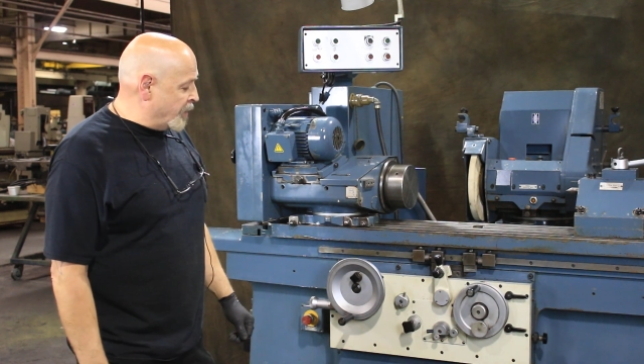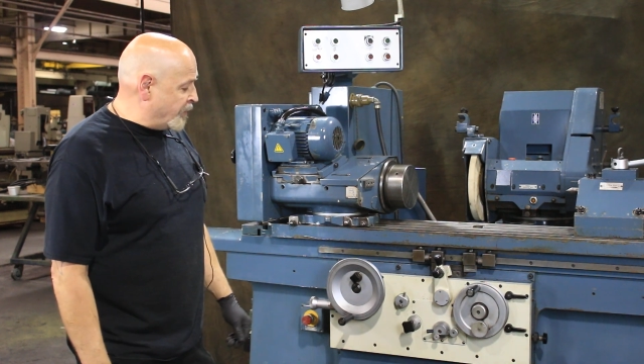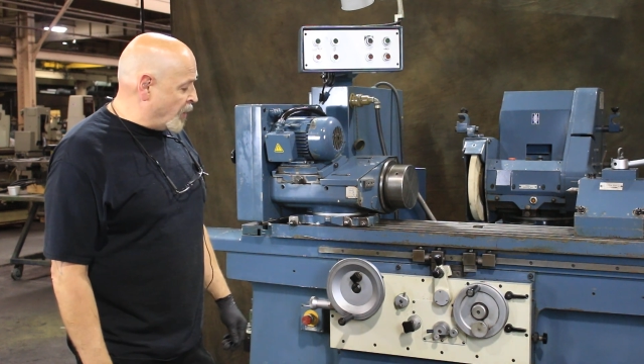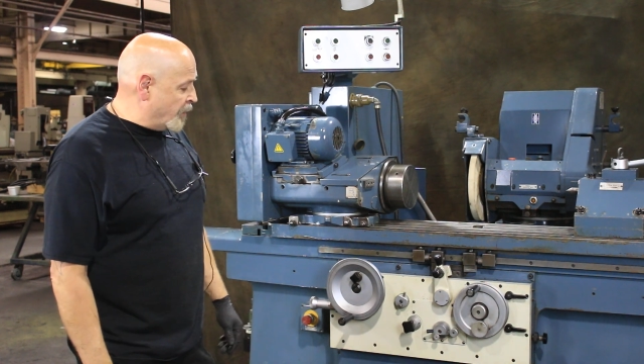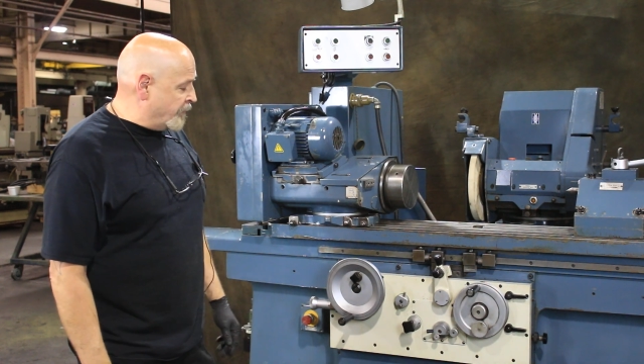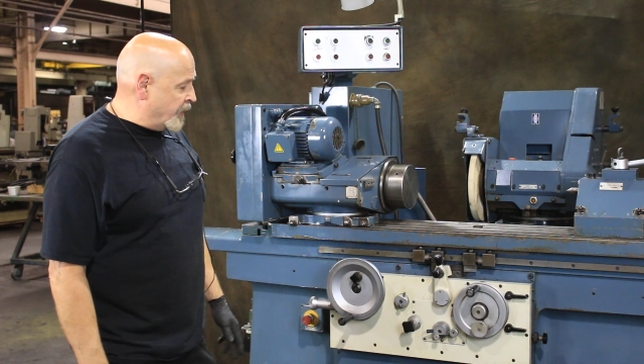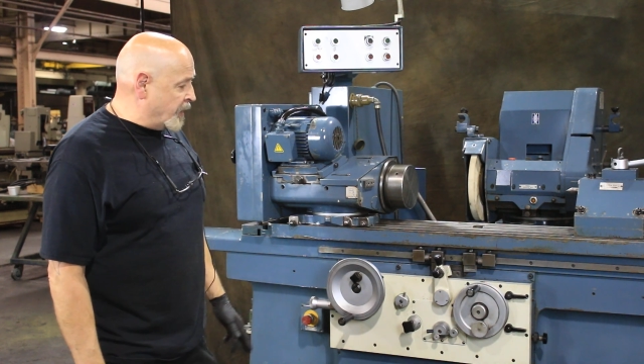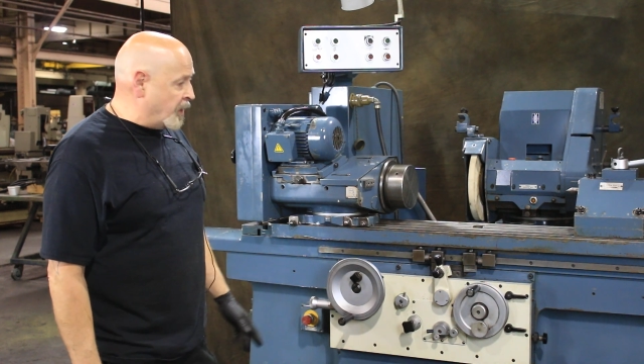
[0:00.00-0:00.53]
of
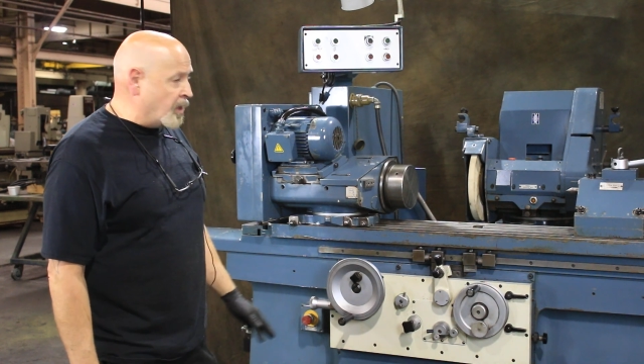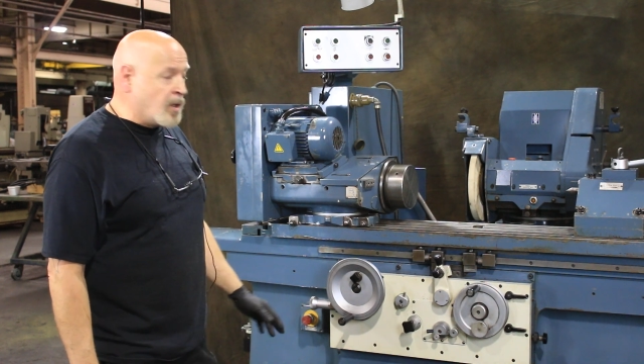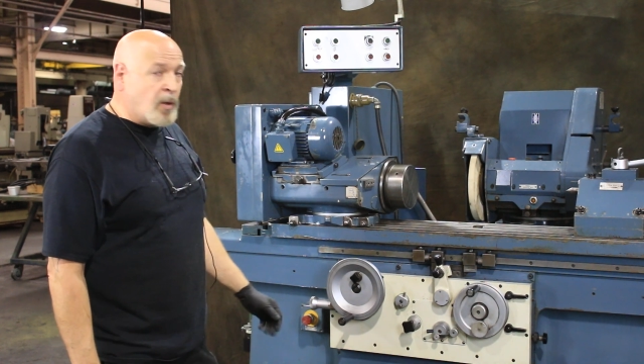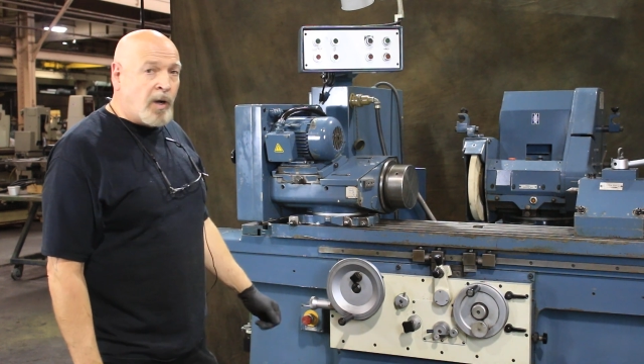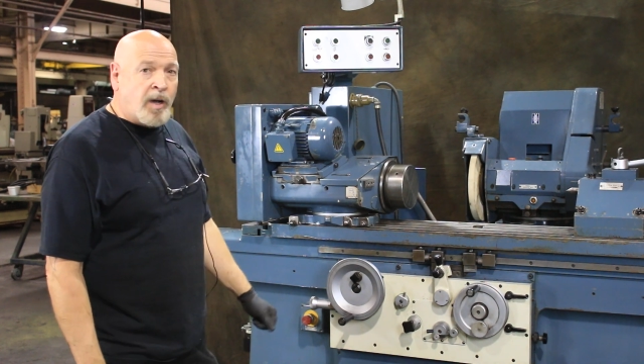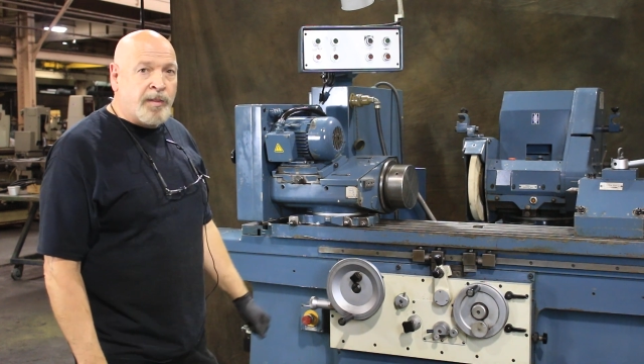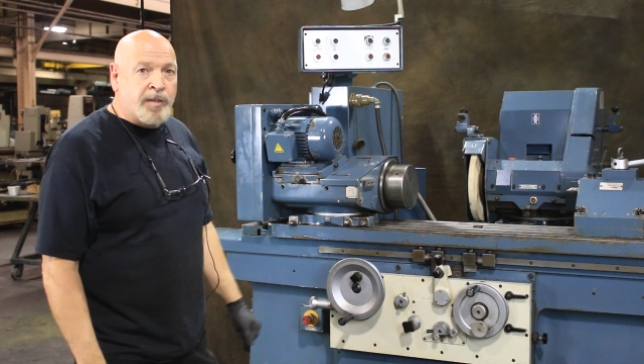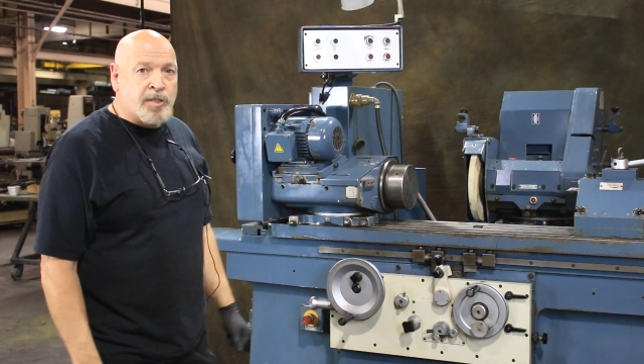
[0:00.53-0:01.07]
our video
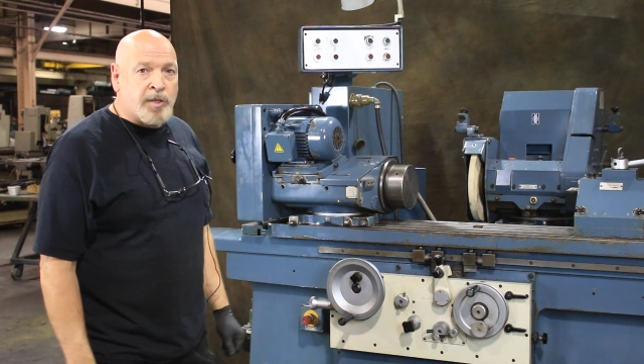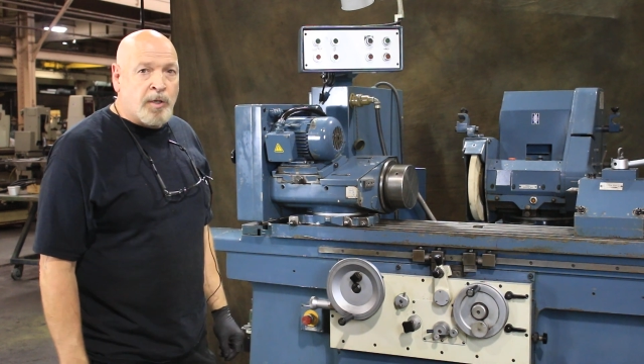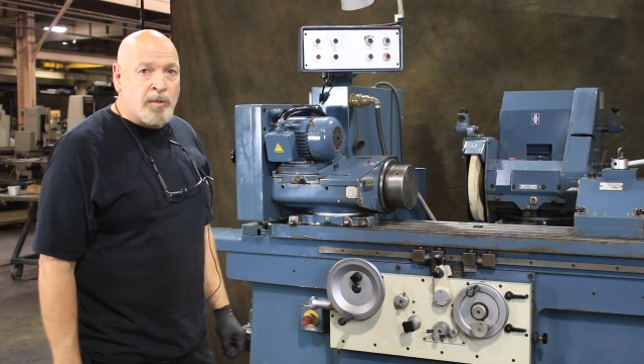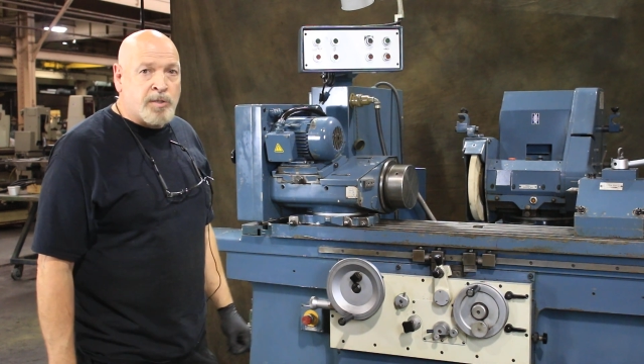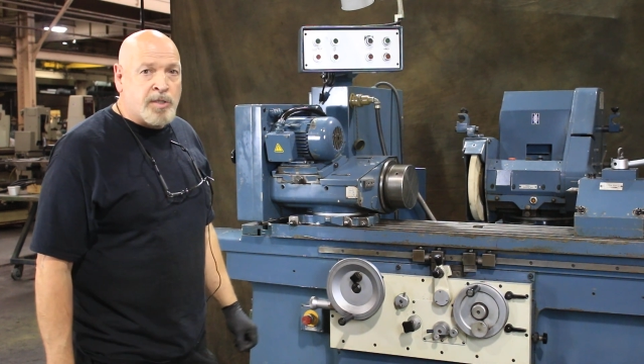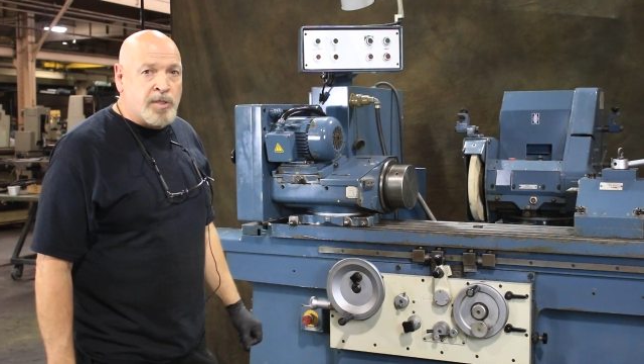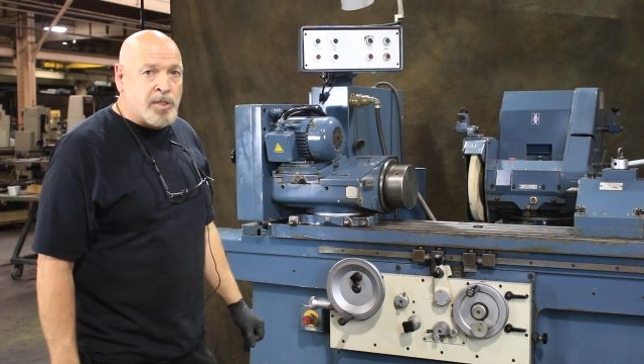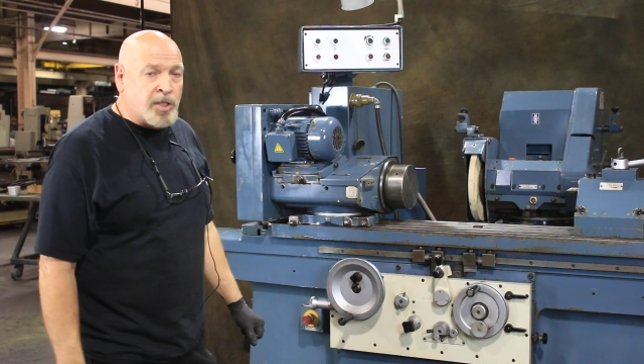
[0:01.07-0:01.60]
on the Jones